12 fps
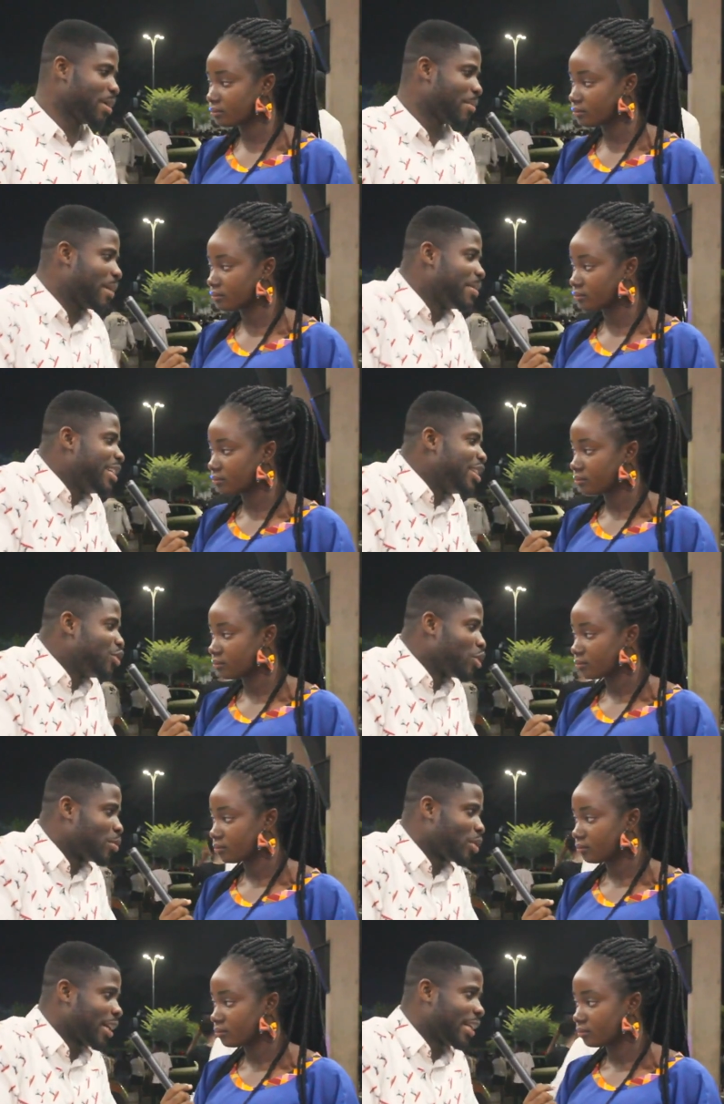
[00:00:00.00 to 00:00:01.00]
Speaker 1: me ba be di
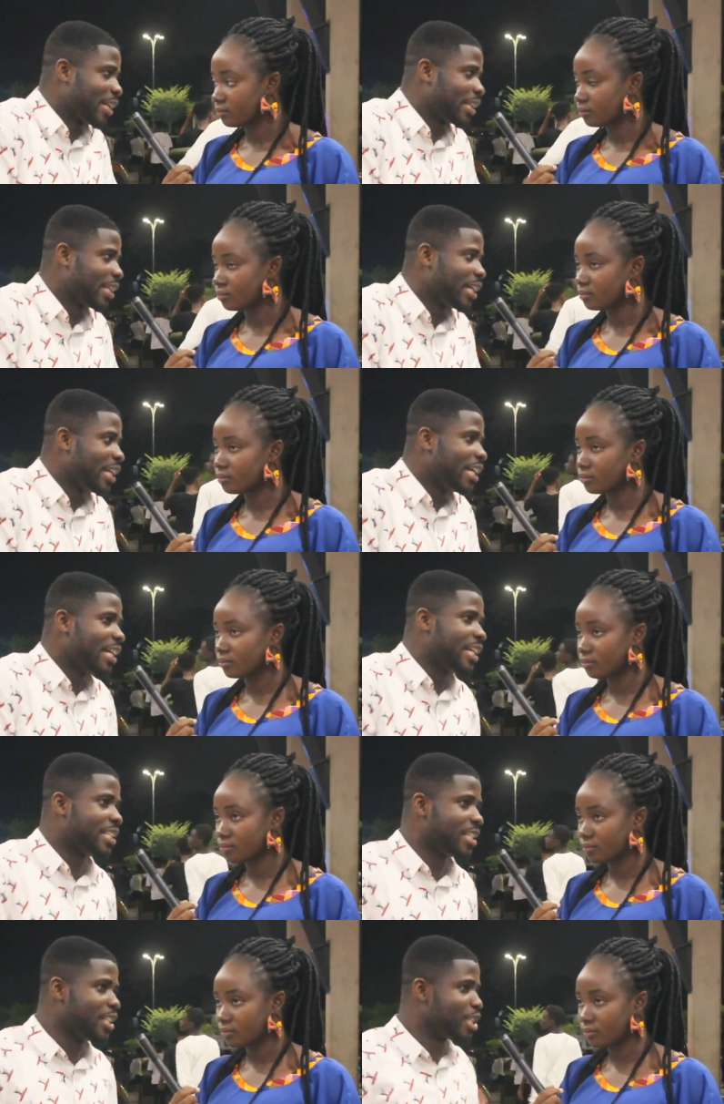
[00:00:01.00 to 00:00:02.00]
nnum no eden.
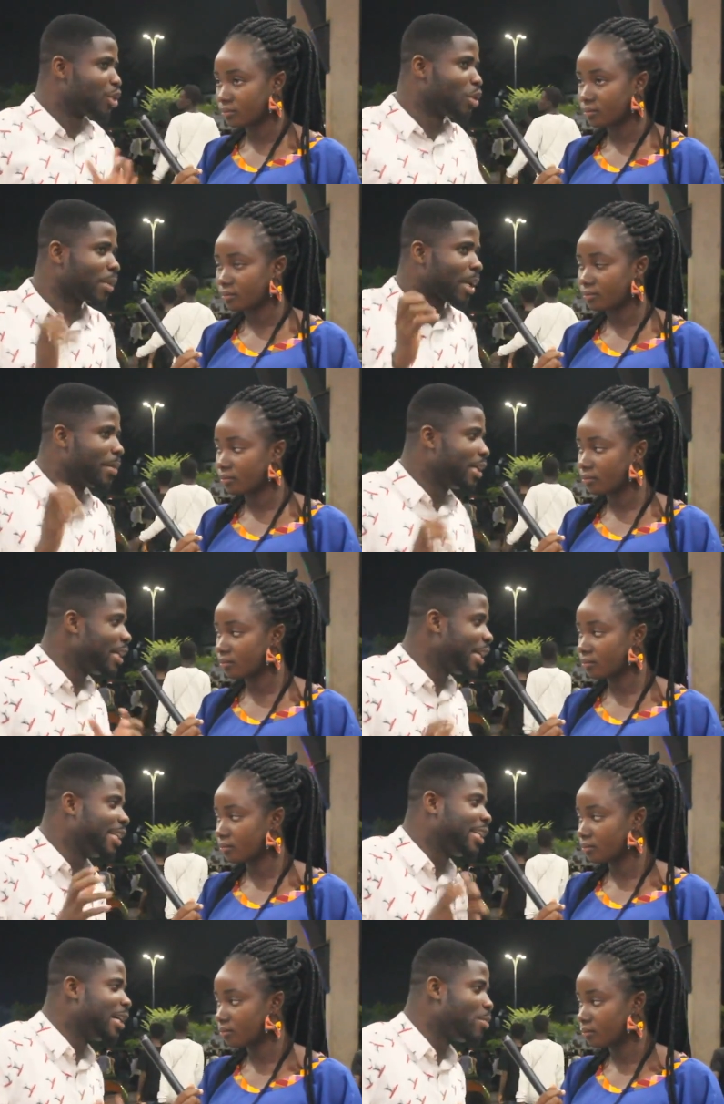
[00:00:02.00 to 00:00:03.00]
Echi inti nnum na me ne
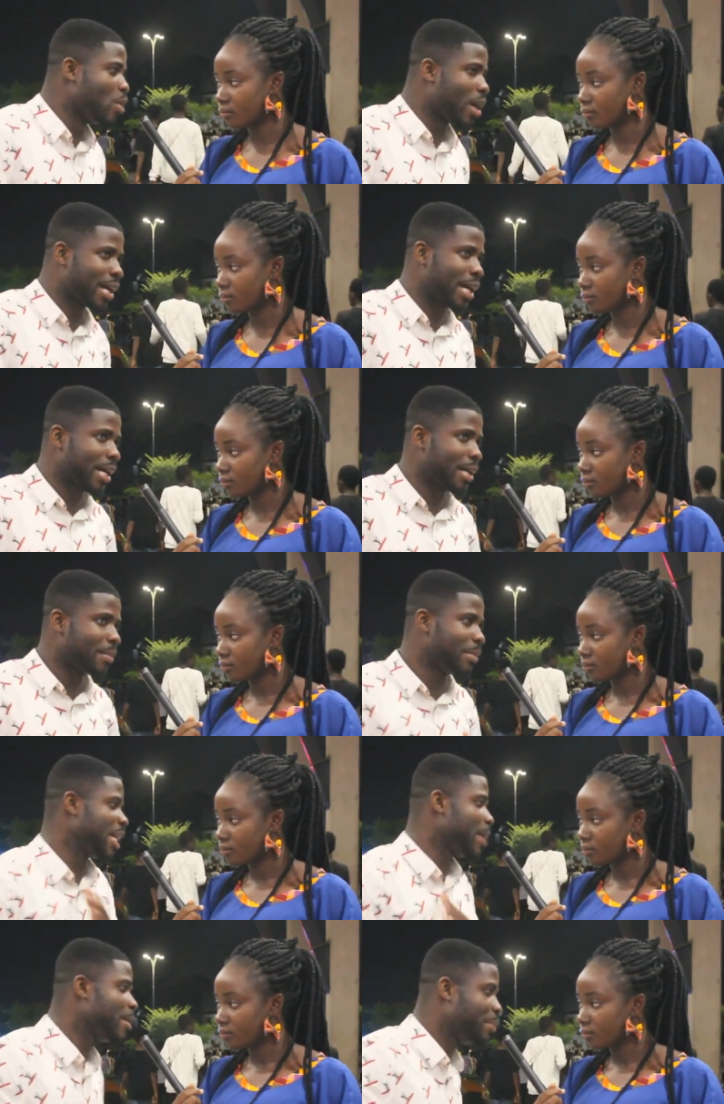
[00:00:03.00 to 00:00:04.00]
ne mu ana me
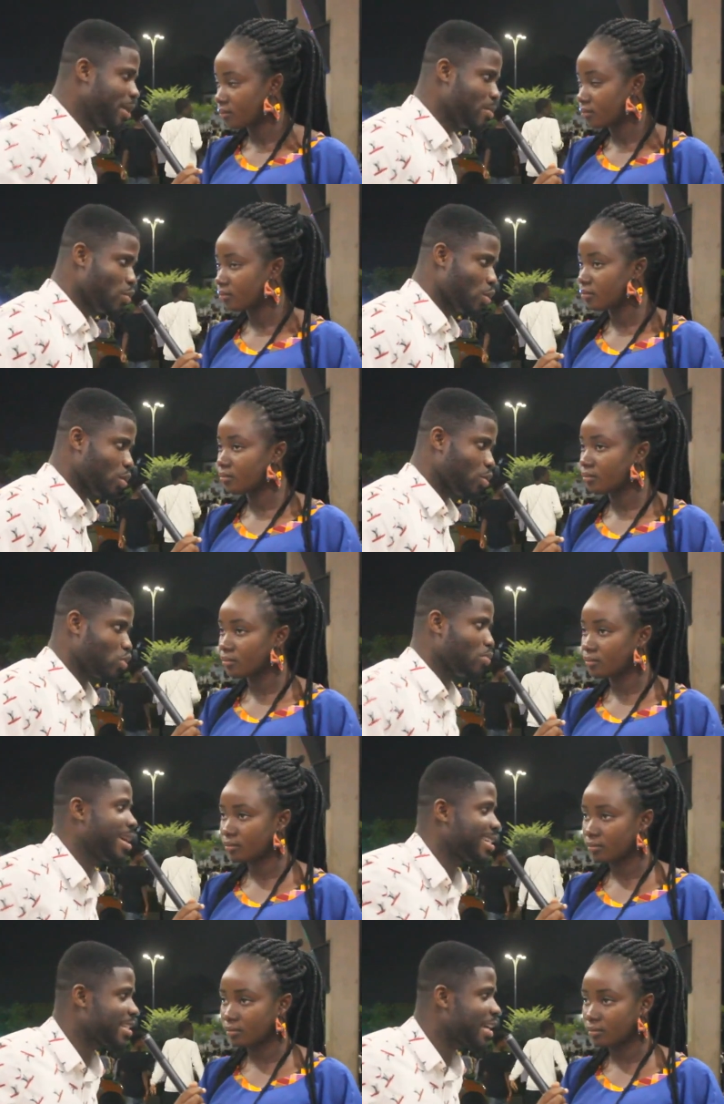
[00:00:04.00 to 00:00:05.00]
de abepiem wo
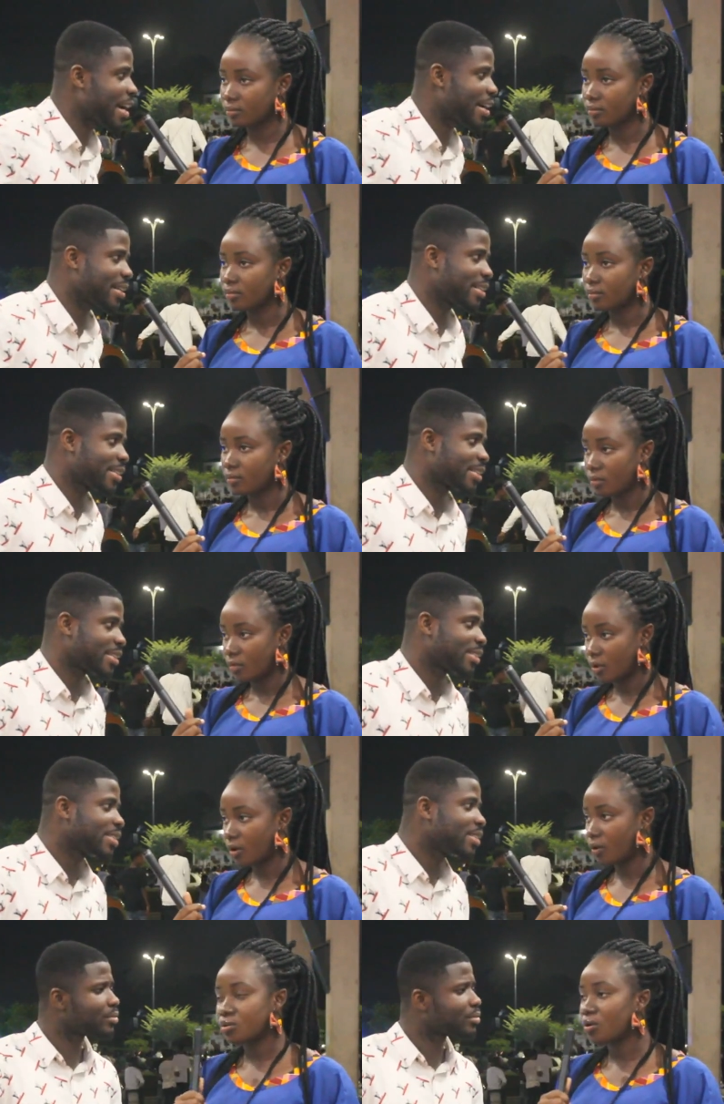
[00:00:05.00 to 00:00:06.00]
Kumasi ha.
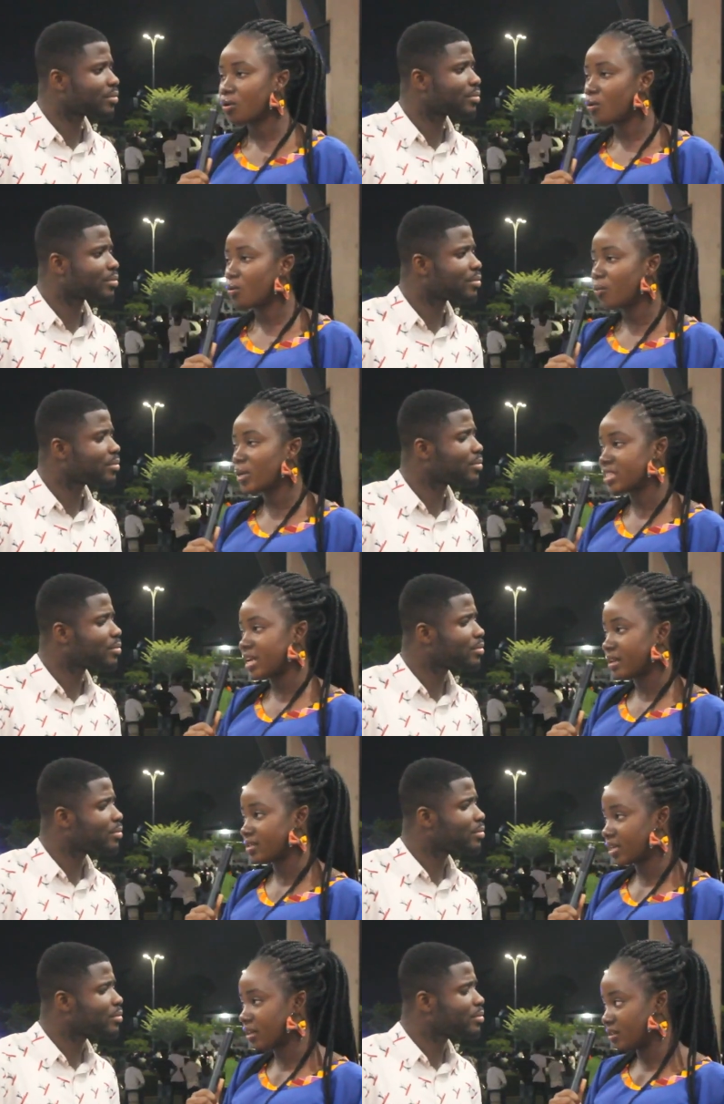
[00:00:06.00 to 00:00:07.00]
Speaker 2: So what are
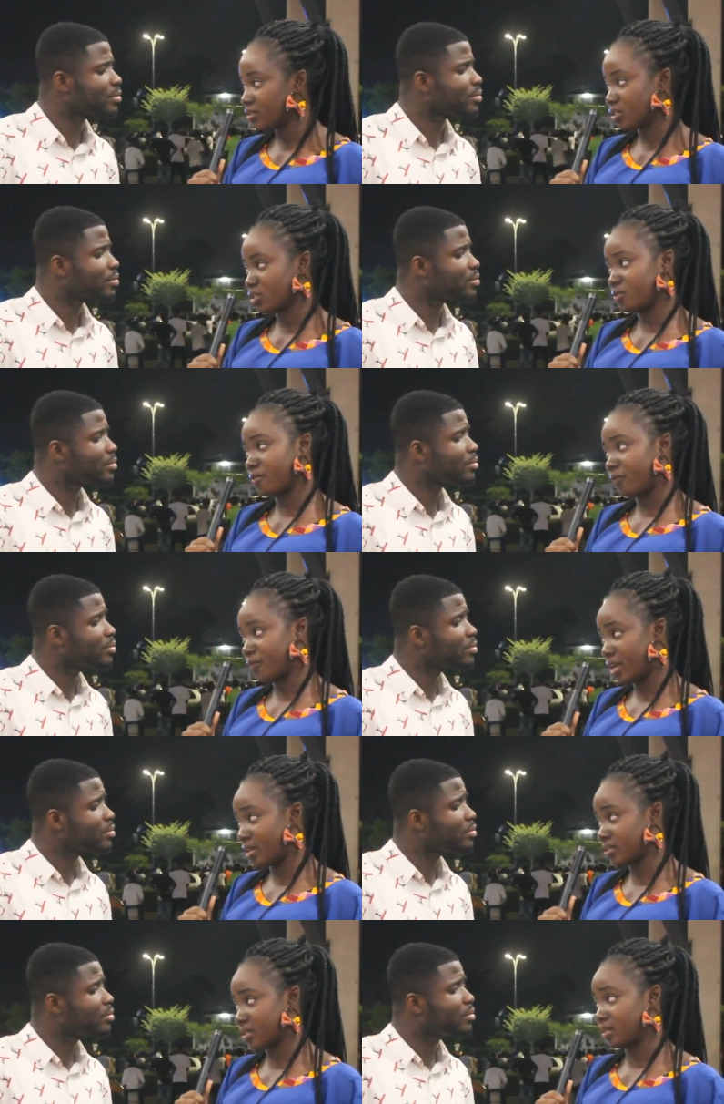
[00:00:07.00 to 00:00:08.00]
the challenges you
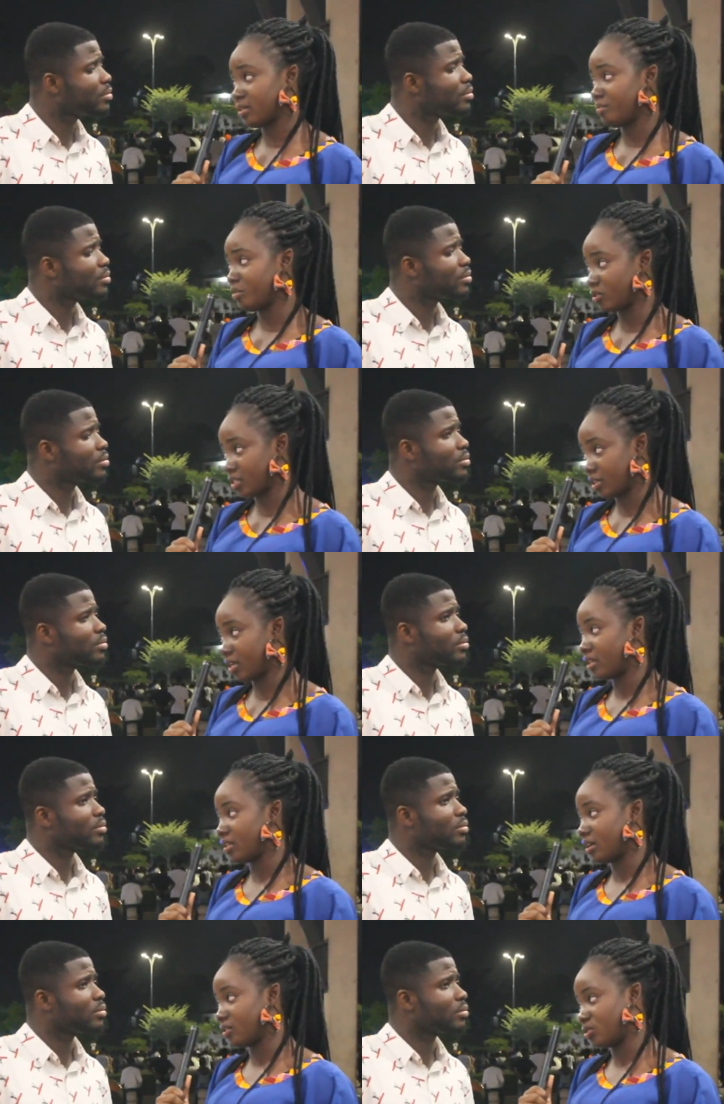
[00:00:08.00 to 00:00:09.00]
face in the music
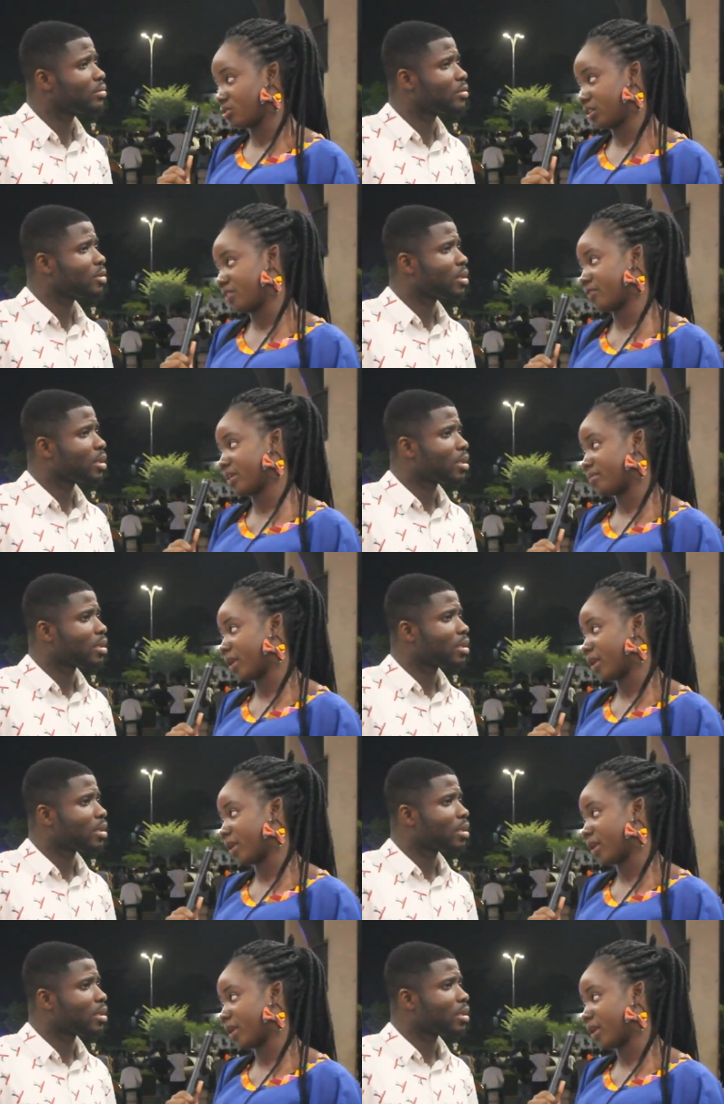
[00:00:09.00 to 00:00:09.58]
industry, if I